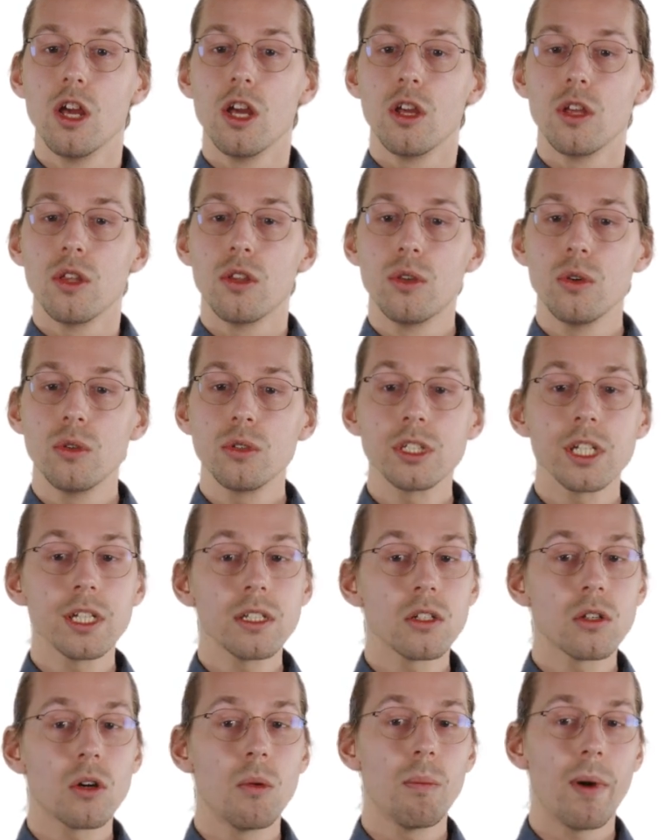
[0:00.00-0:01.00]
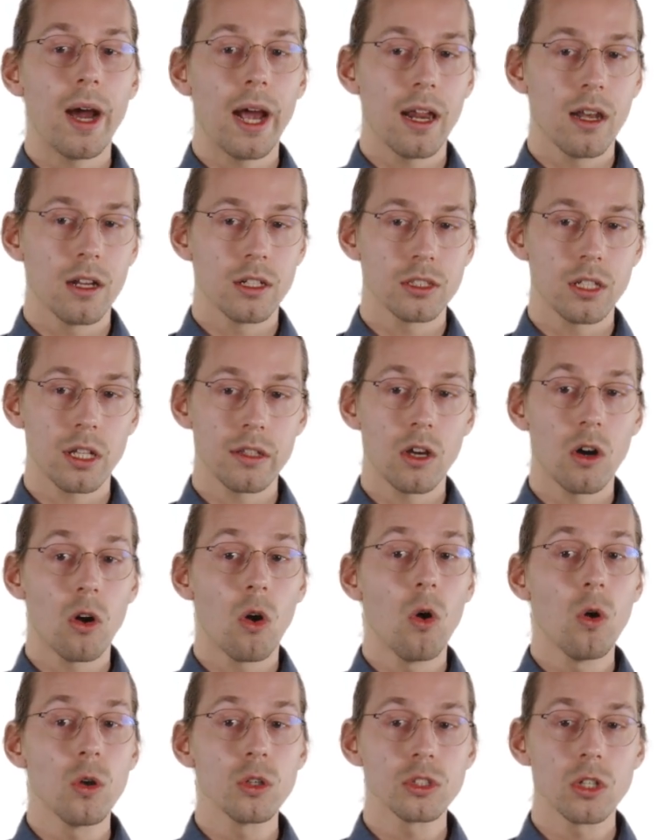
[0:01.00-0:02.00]
Using the compilers that are
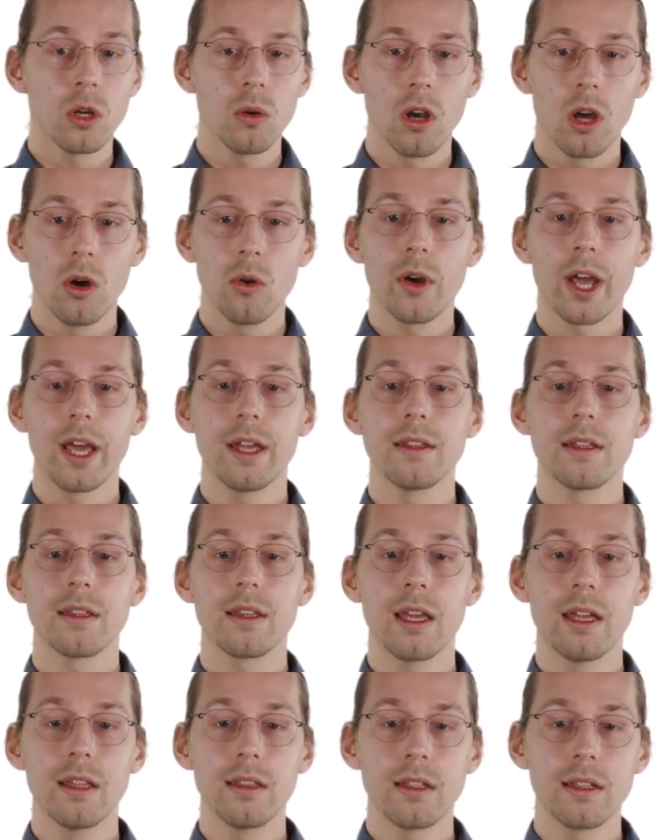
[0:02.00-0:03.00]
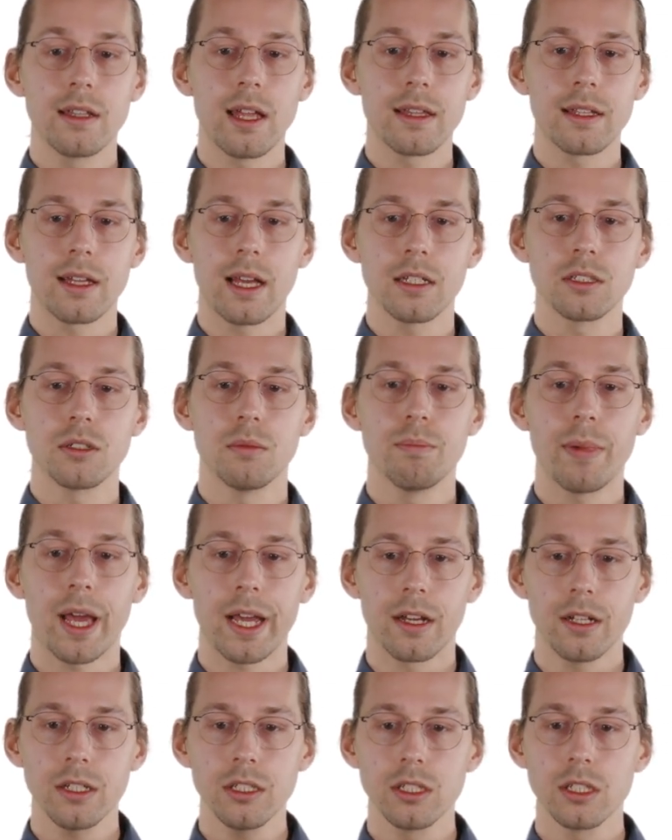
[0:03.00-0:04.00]
also located in the NetQASM
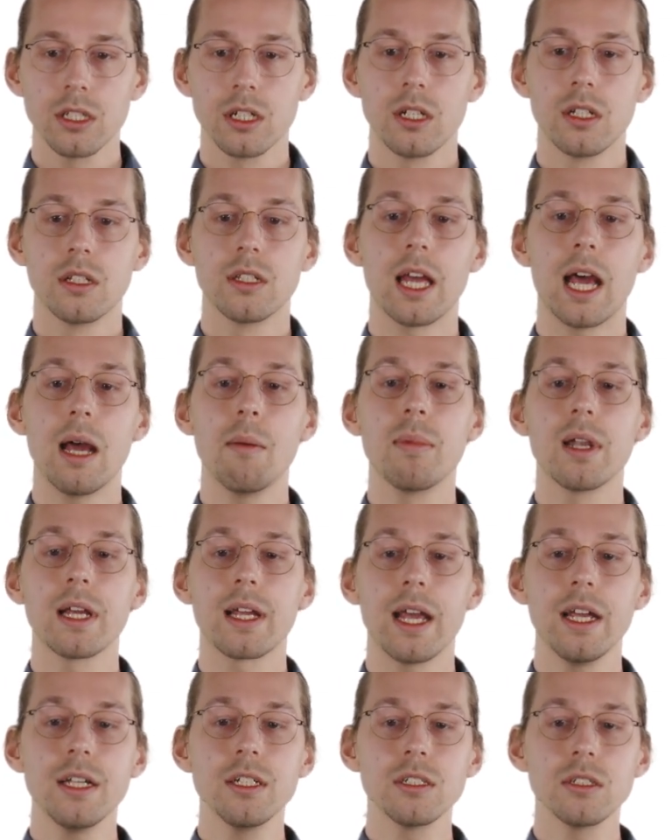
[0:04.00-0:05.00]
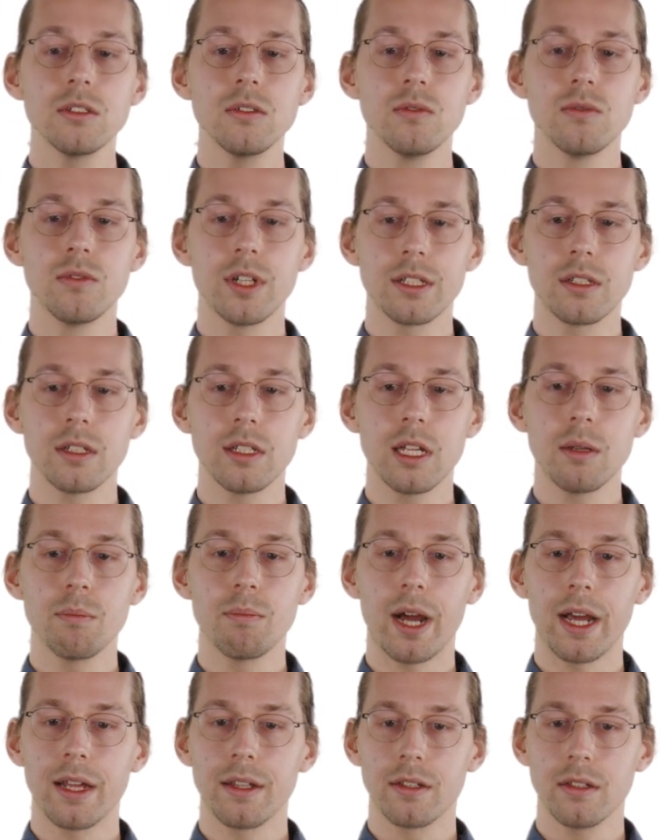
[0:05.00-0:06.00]
package, the application written in
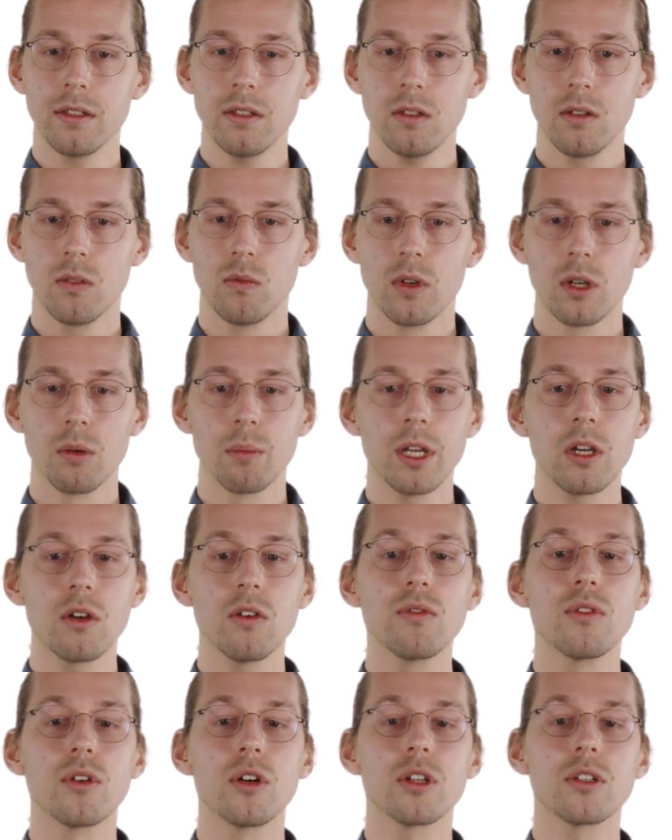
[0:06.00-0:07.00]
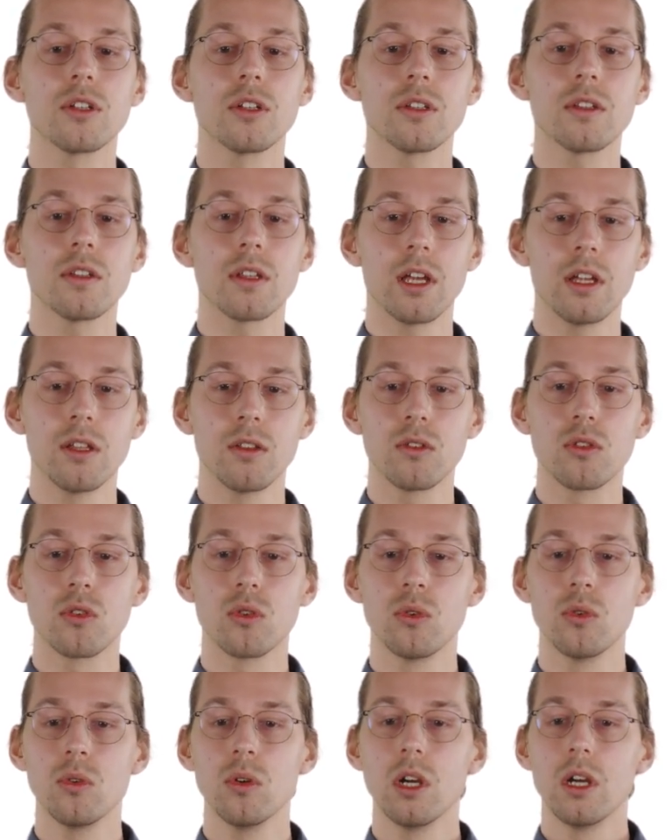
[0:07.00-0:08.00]
Python will be converted
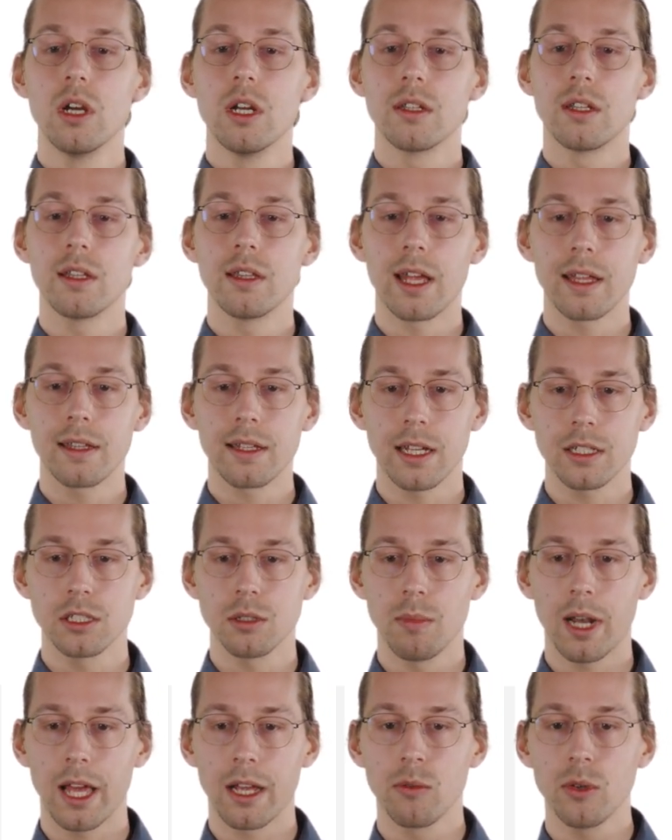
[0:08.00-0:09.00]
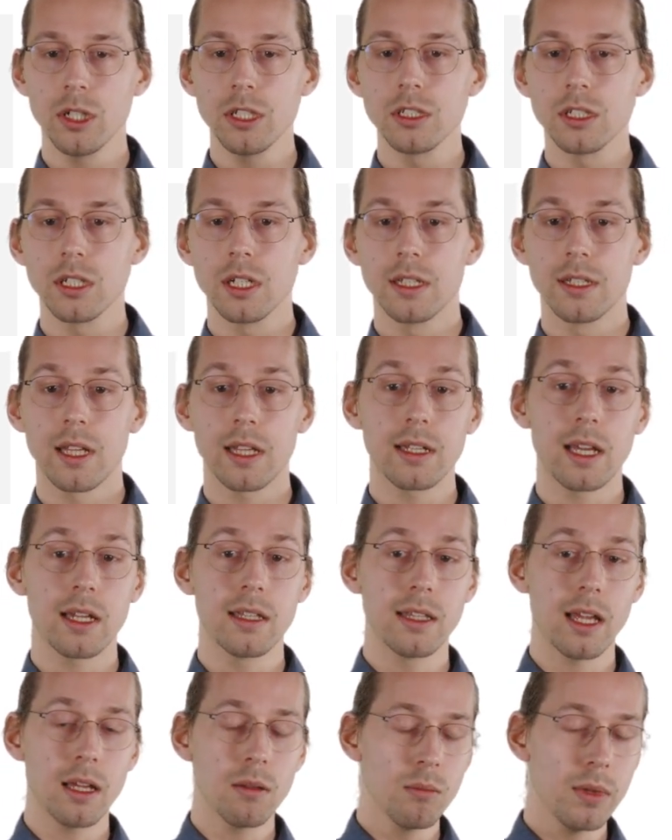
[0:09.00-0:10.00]
into the NetQASM language that can
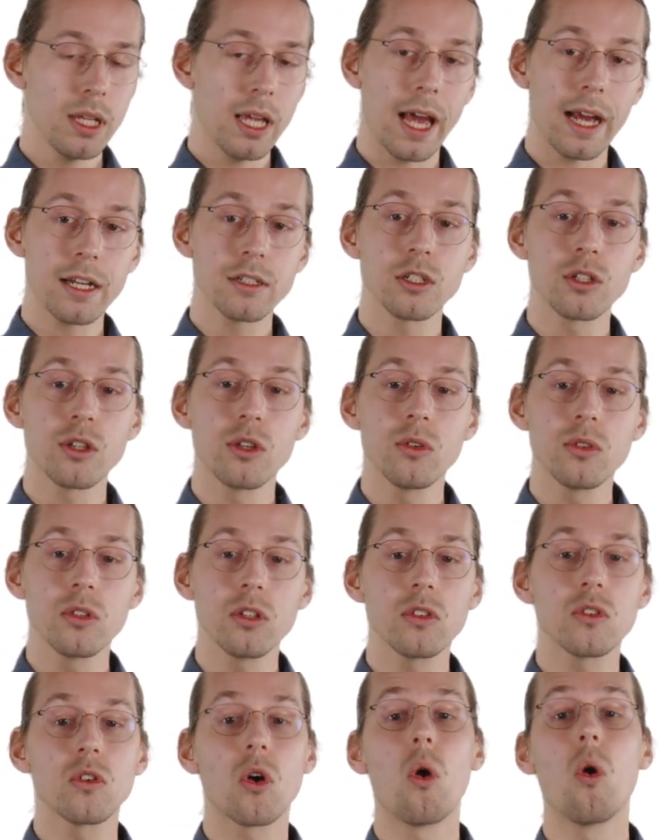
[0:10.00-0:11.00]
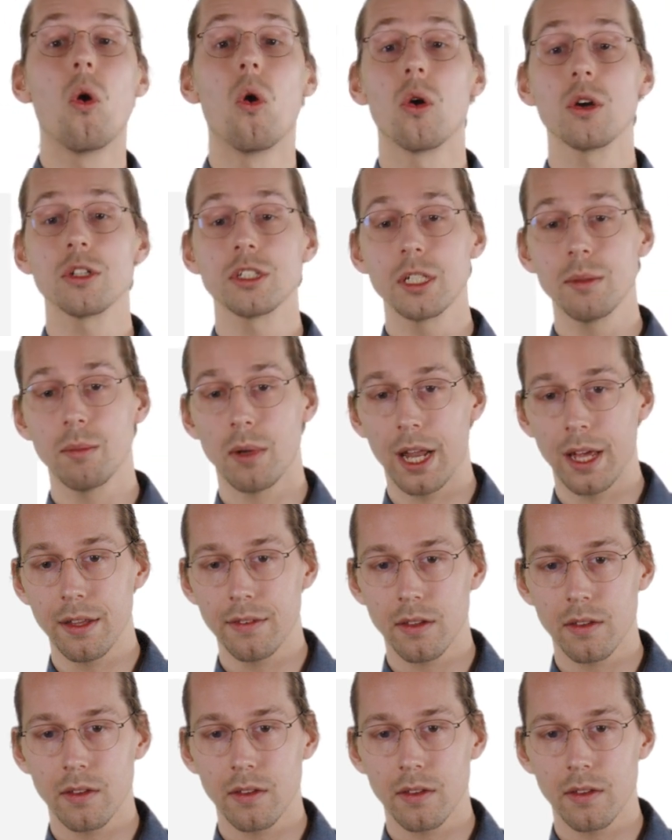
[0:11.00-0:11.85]
then be executed or simulated.